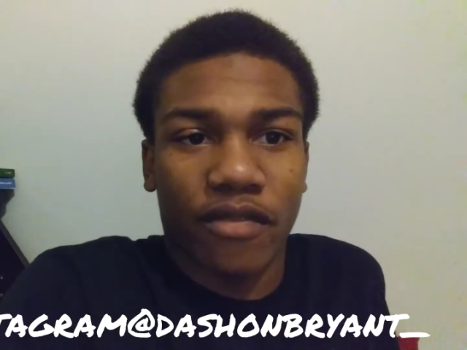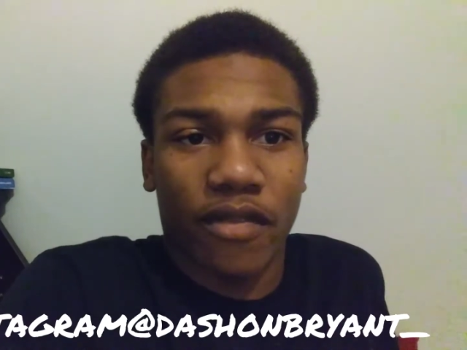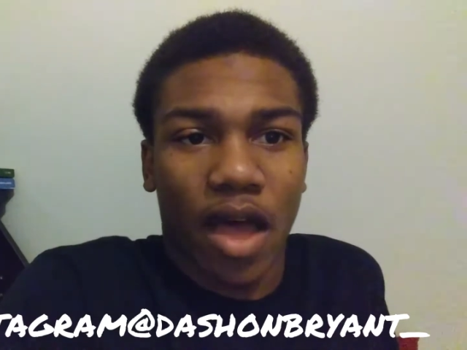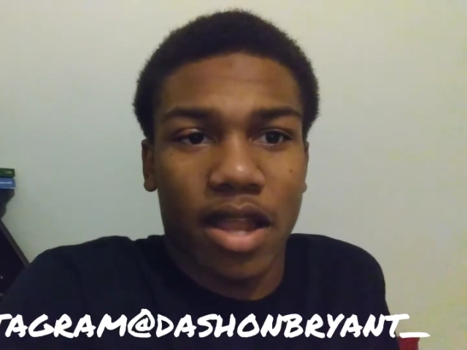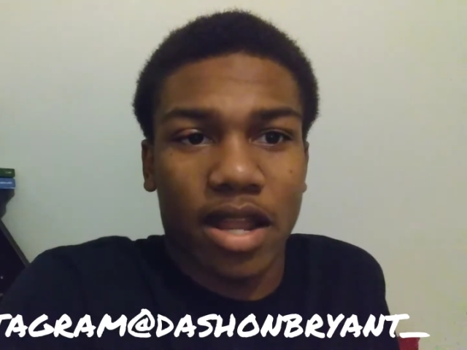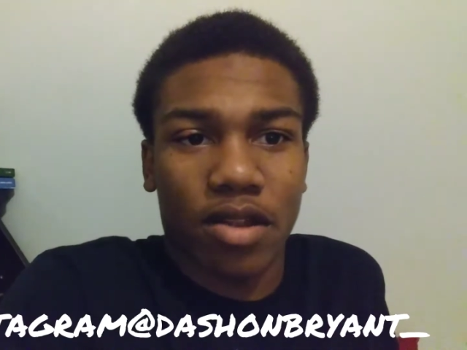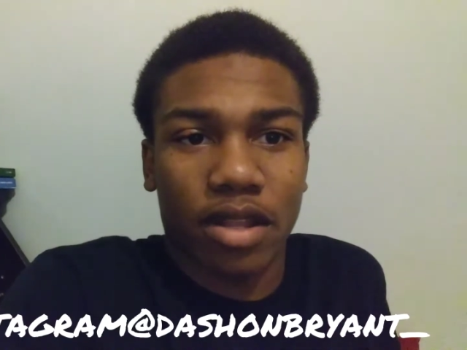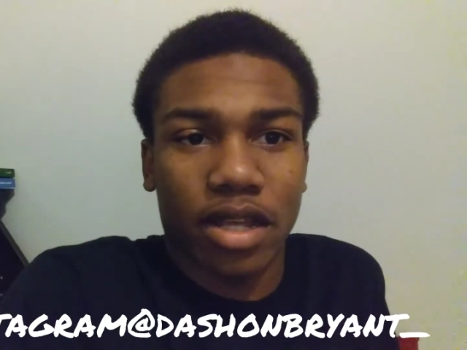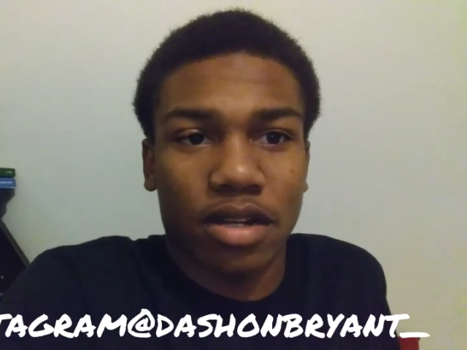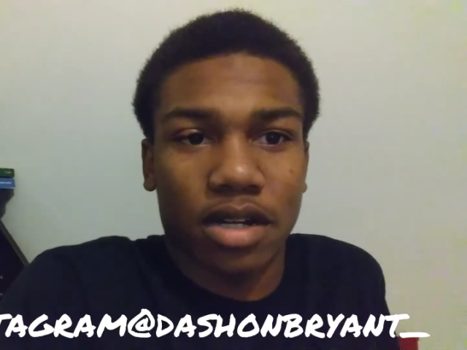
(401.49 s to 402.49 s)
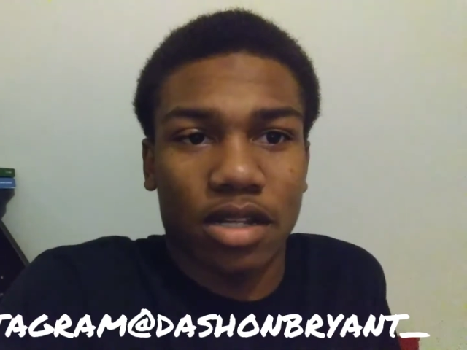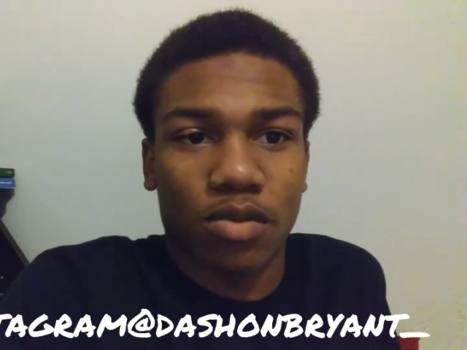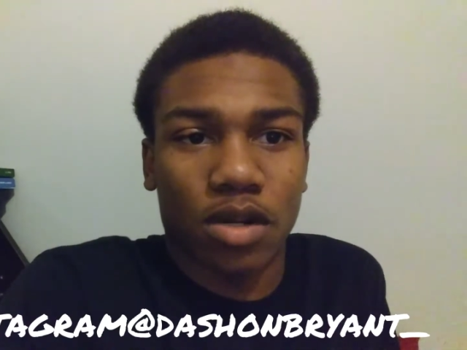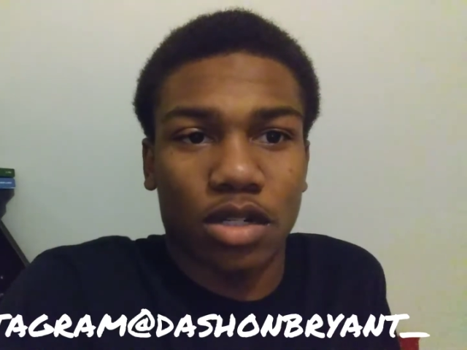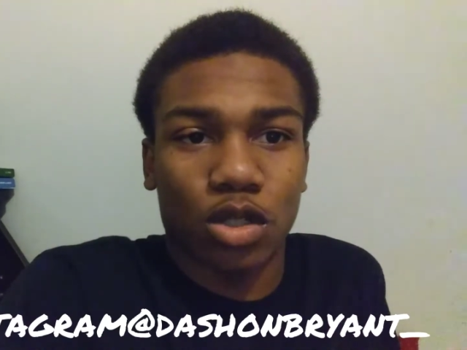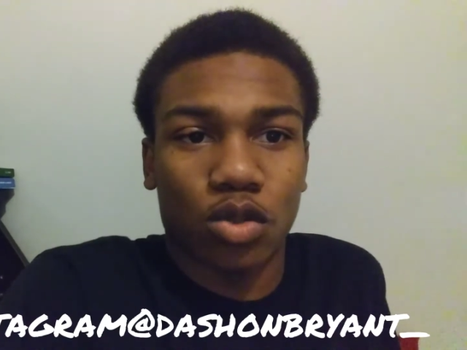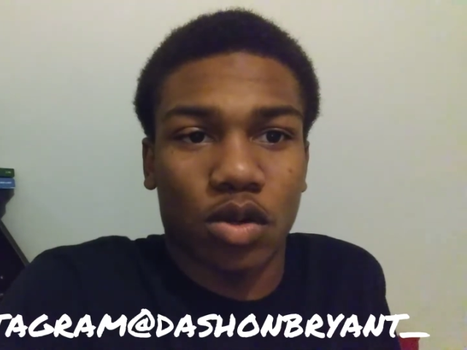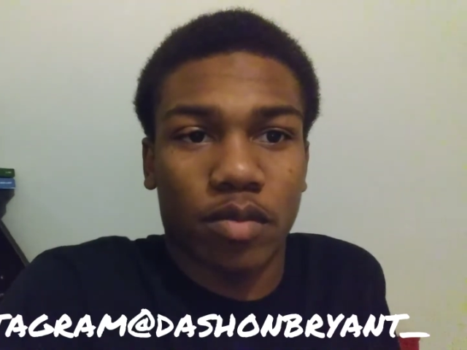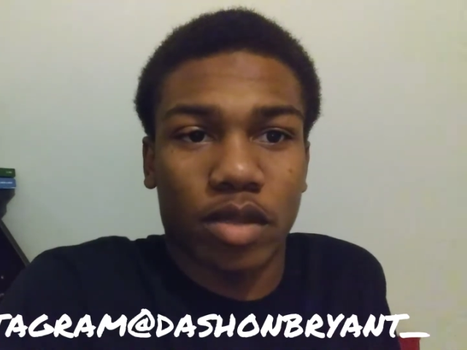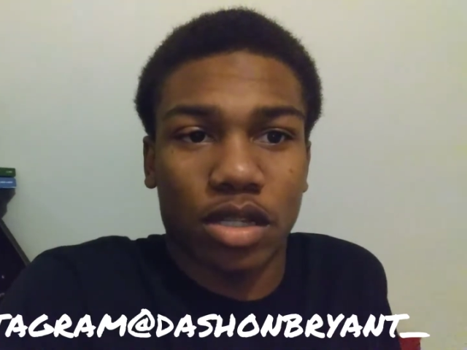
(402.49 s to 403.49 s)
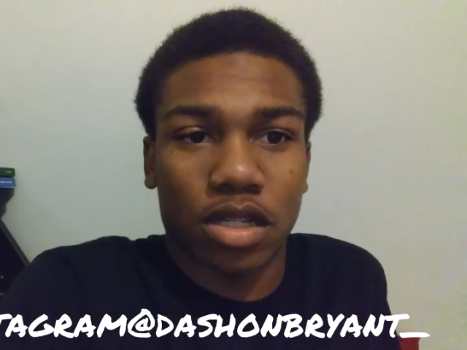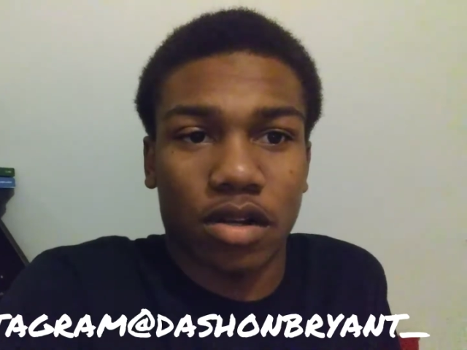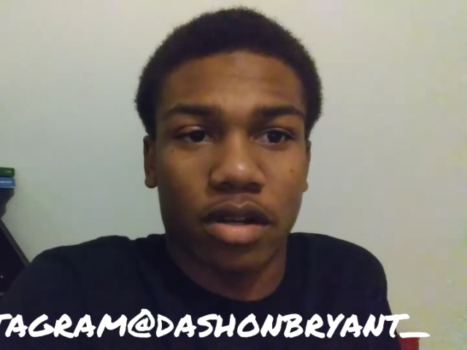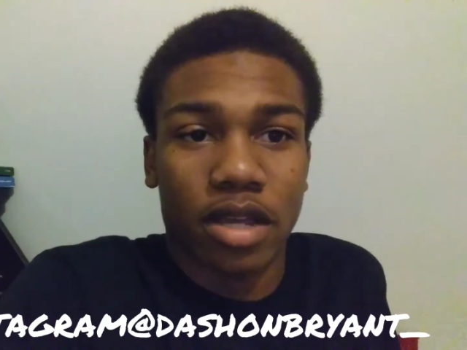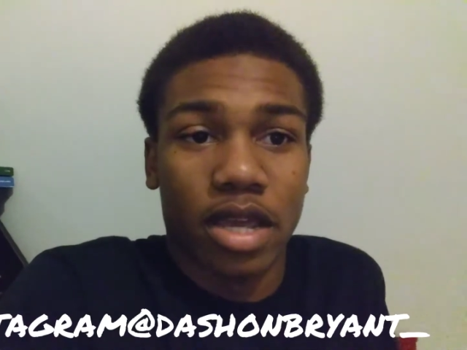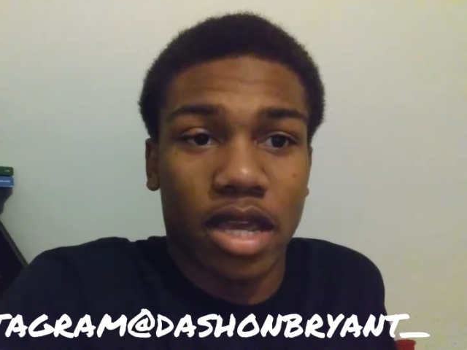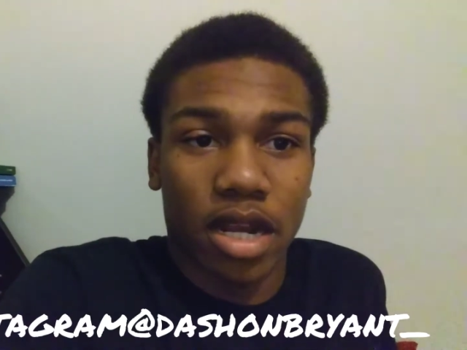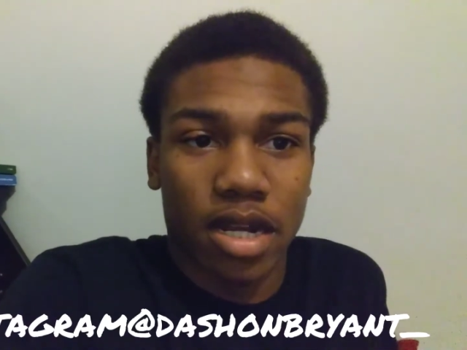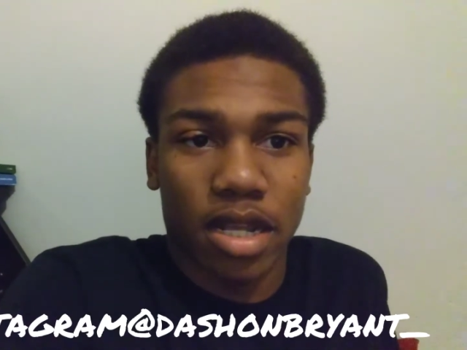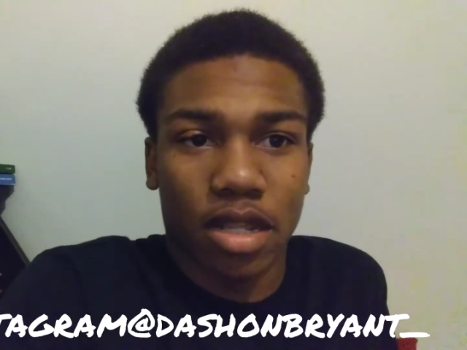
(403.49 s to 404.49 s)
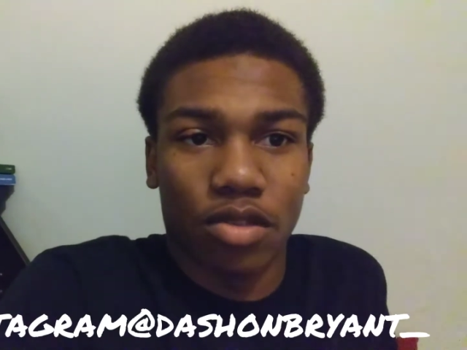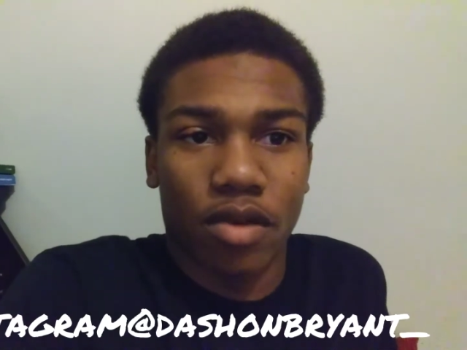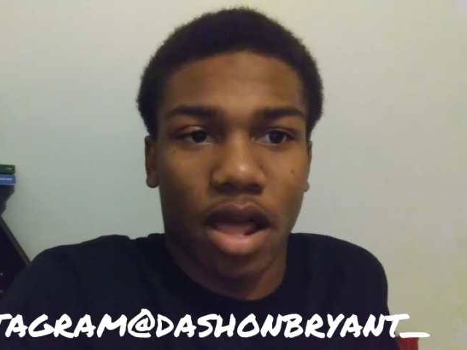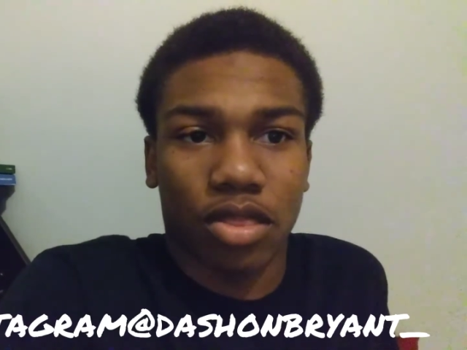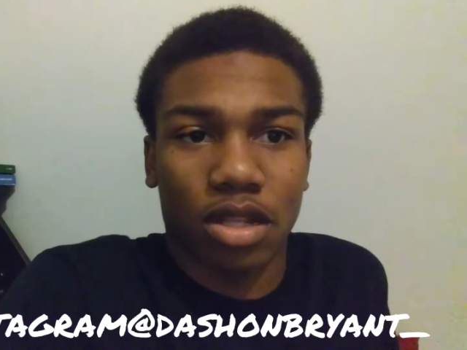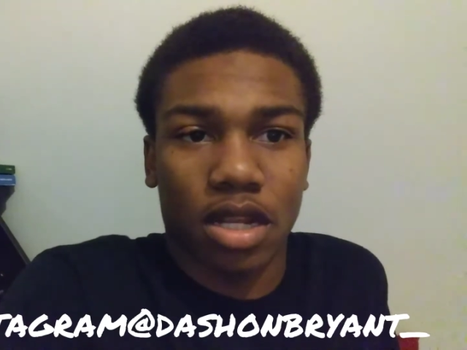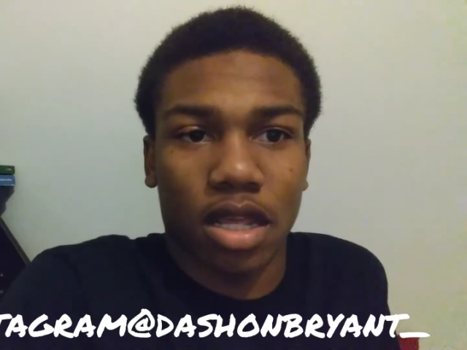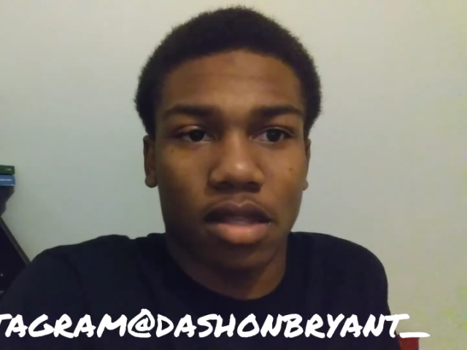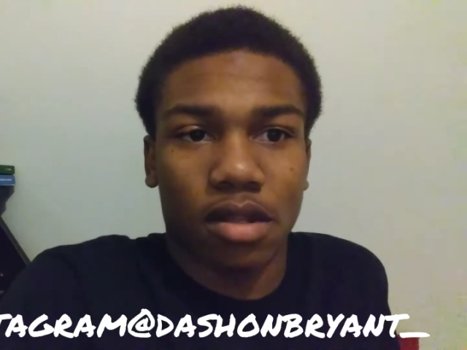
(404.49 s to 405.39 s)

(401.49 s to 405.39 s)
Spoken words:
find out later that you want to join the military, and then you have to take